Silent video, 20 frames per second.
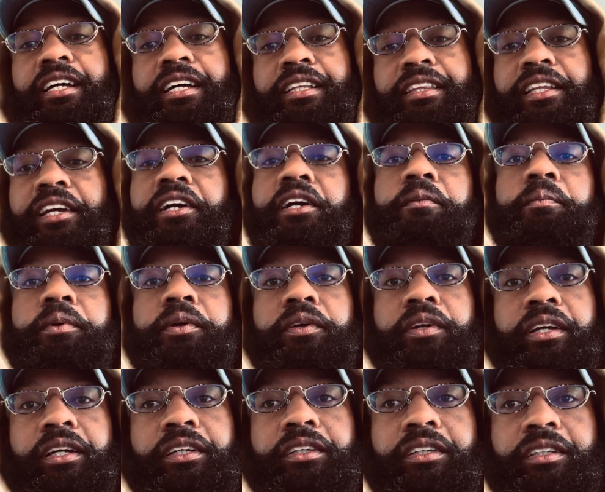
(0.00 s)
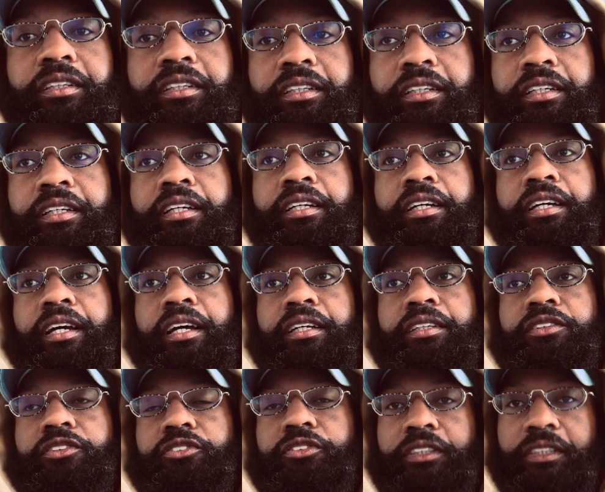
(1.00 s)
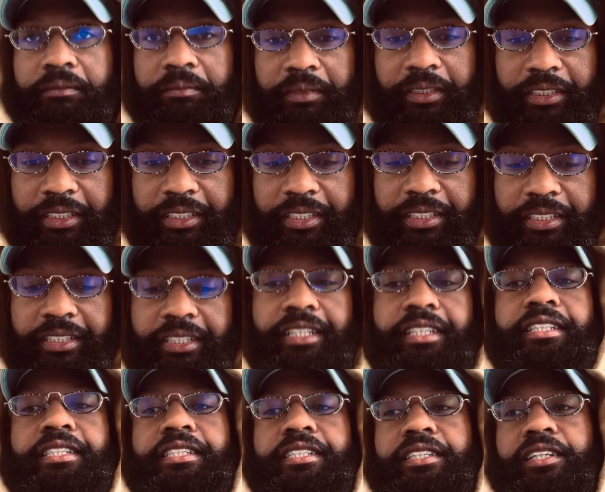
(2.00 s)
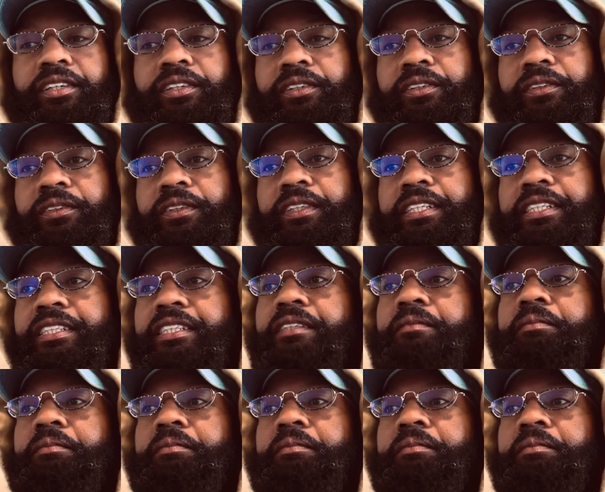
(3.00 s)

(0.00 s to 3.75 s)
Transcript: therapeutic treatments. And so this can